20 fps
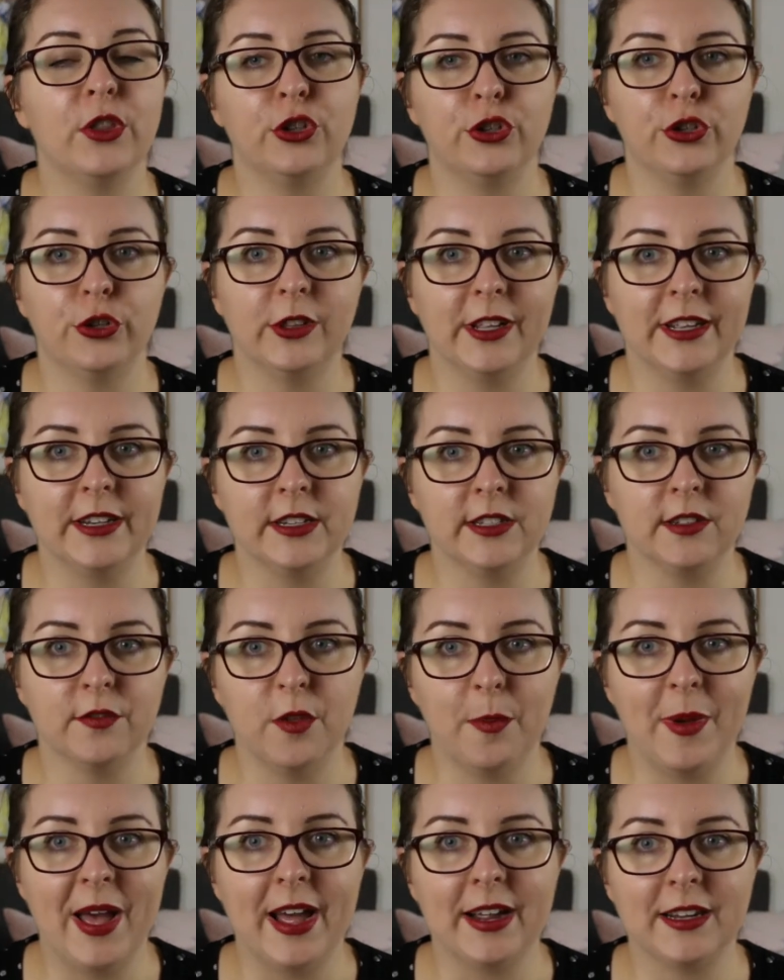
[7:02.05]
the two leaders of
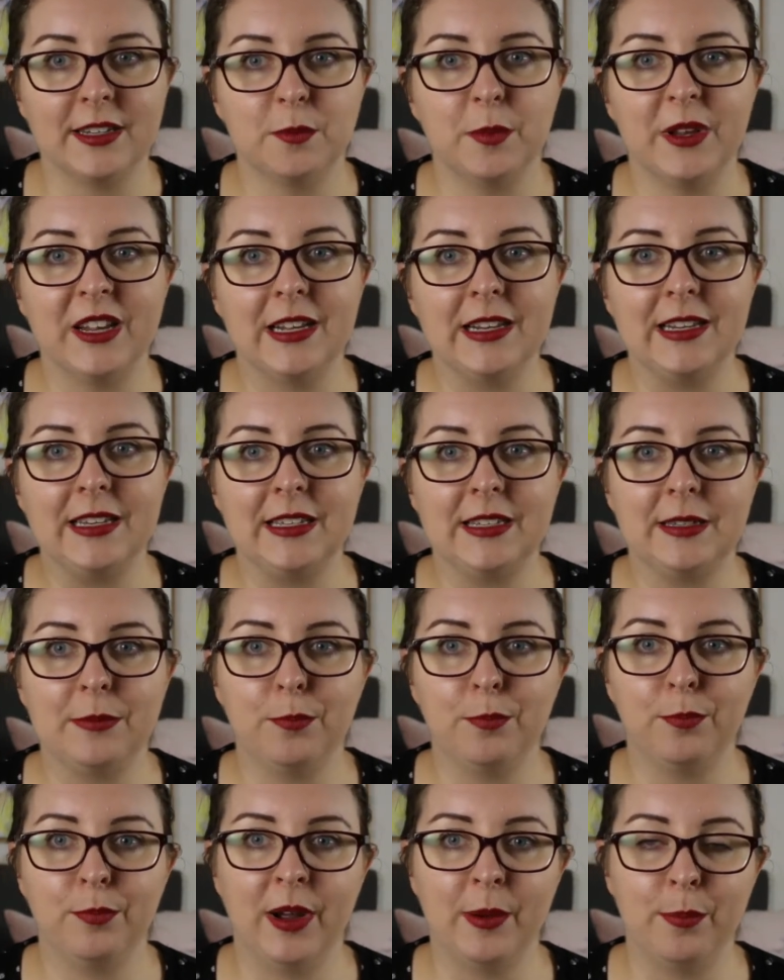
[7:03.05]
the packs, because
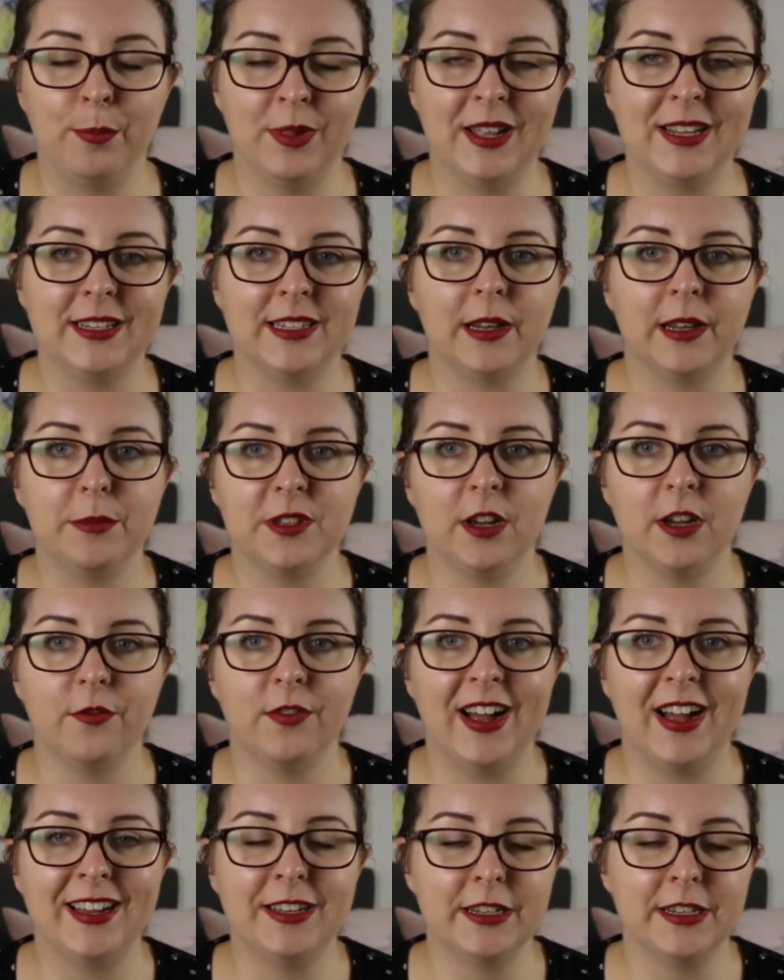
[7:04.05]
by placing himself
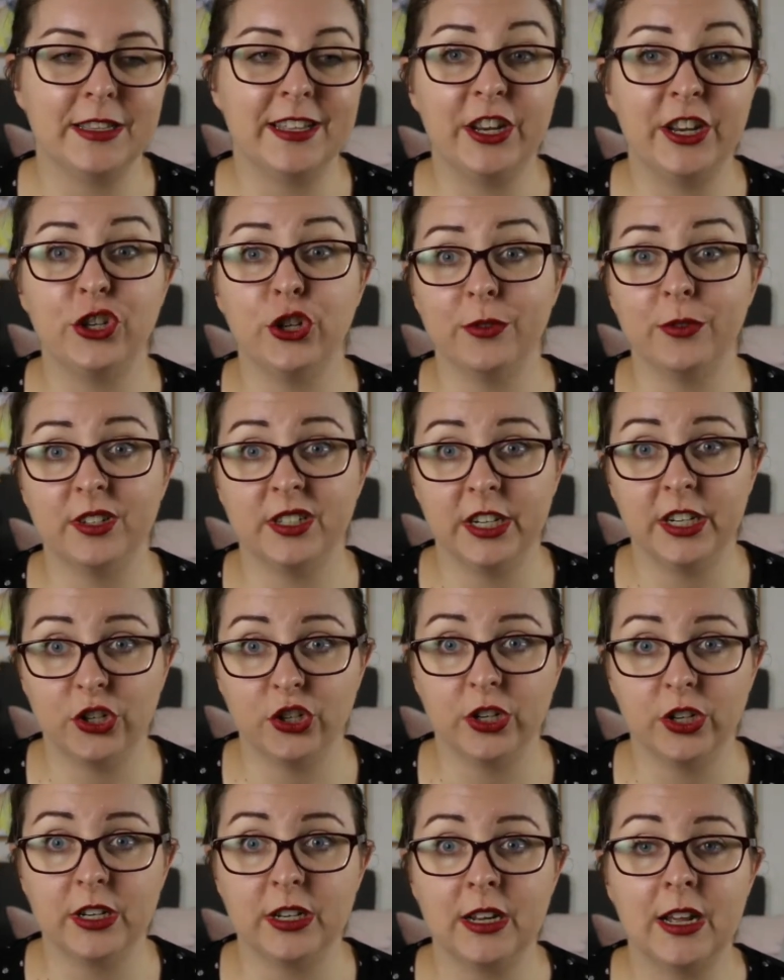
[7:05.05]
under their
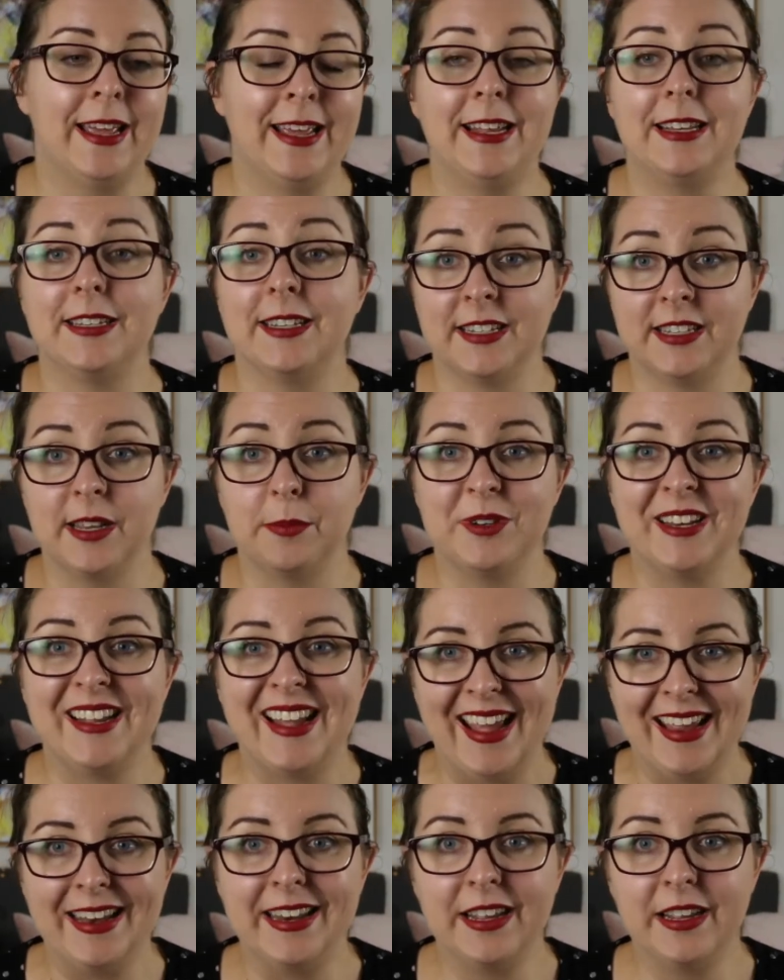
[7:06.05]
jurisdiction, he's accepting
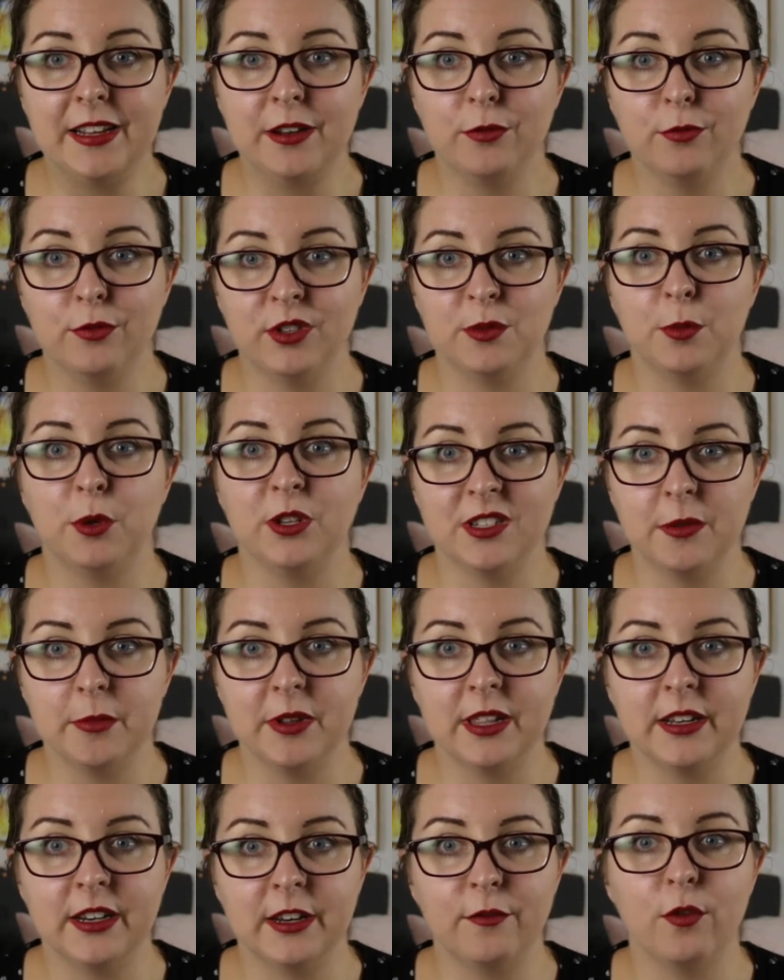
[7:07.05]
any
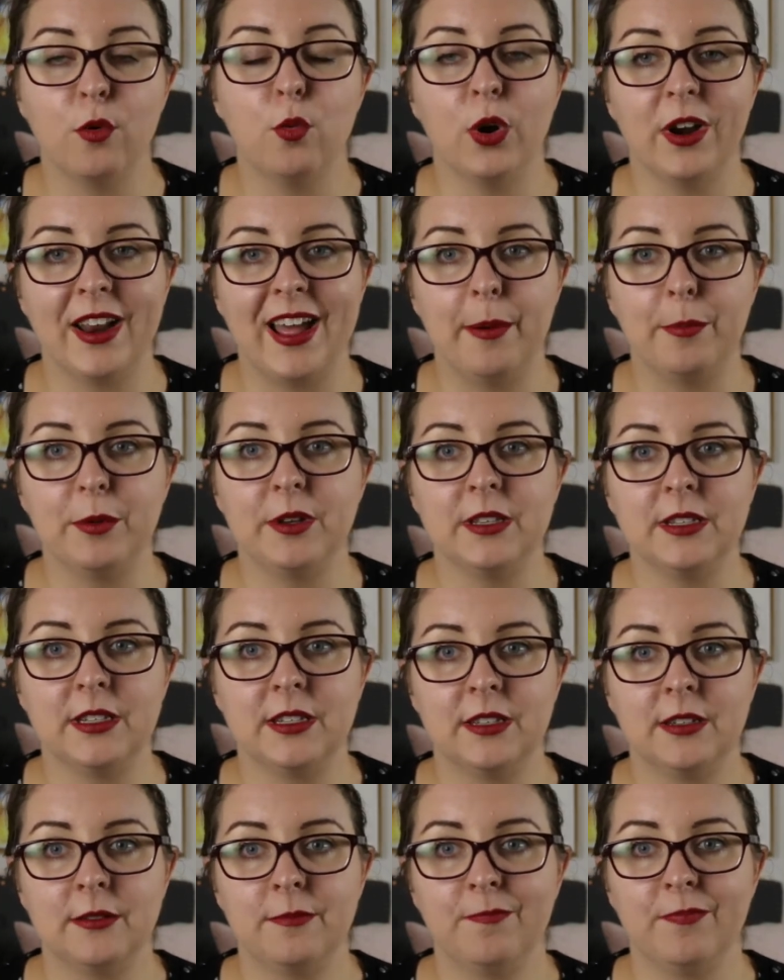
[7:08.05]
responsibility for what
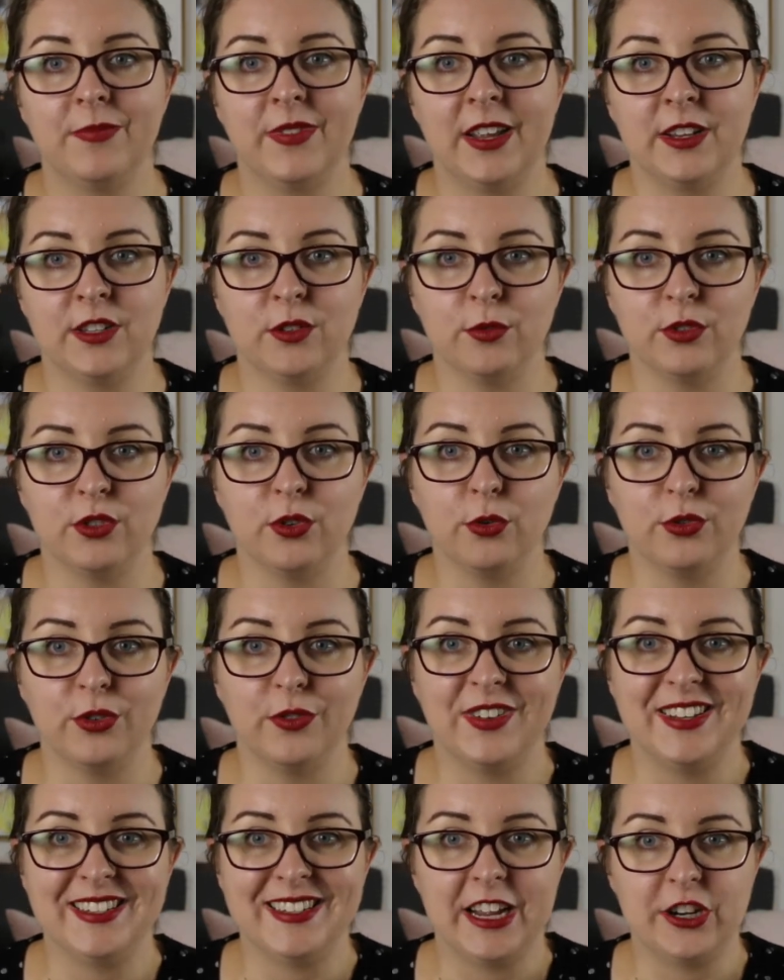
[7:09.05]
happens as a result of
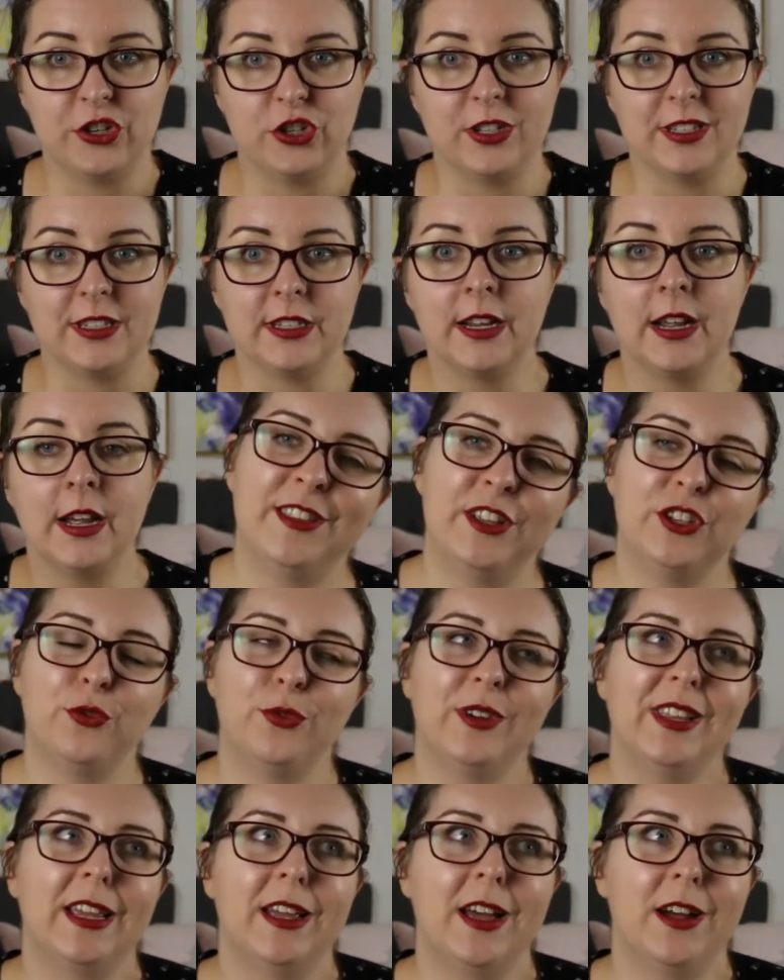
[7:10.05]
his actions. There's a
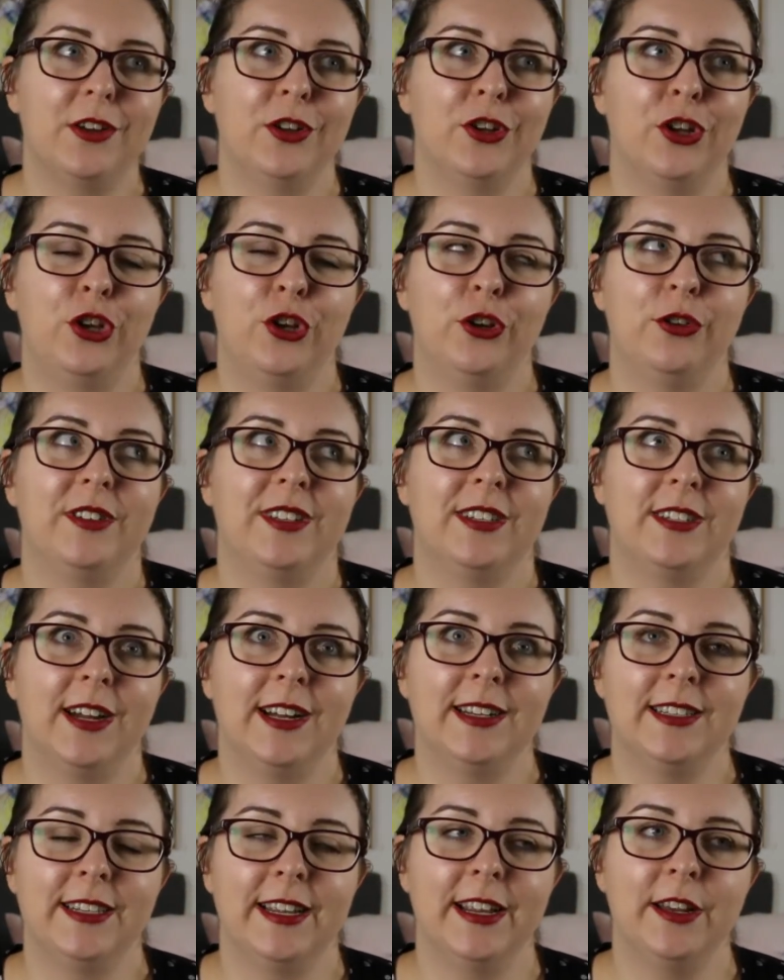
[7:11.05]
really cute
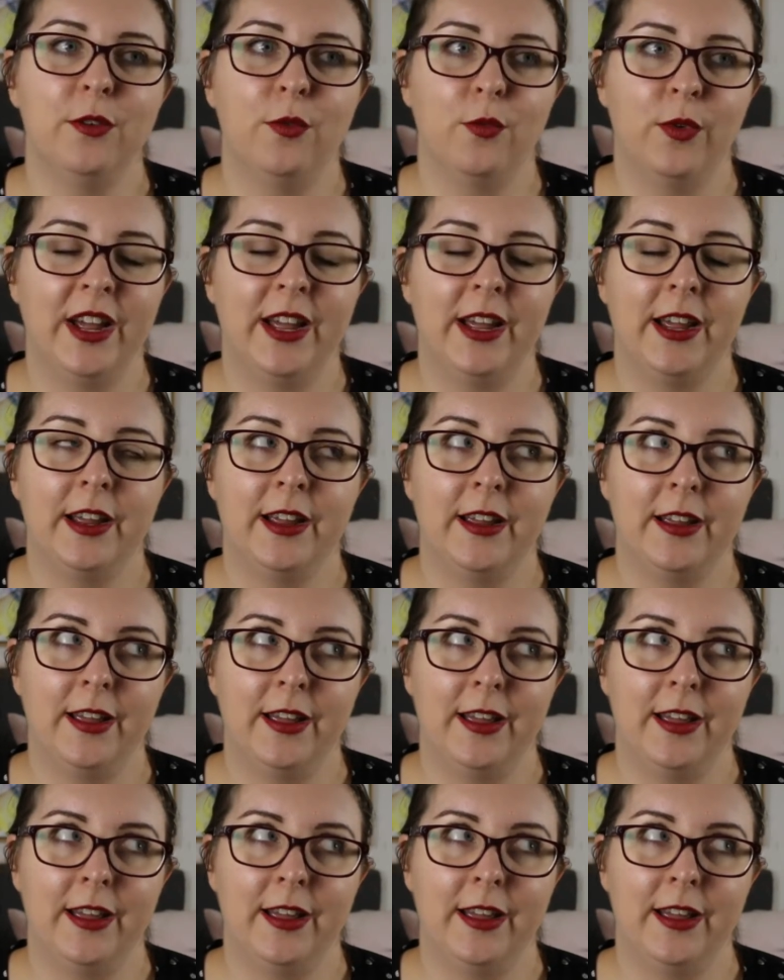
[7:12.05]
side scene where,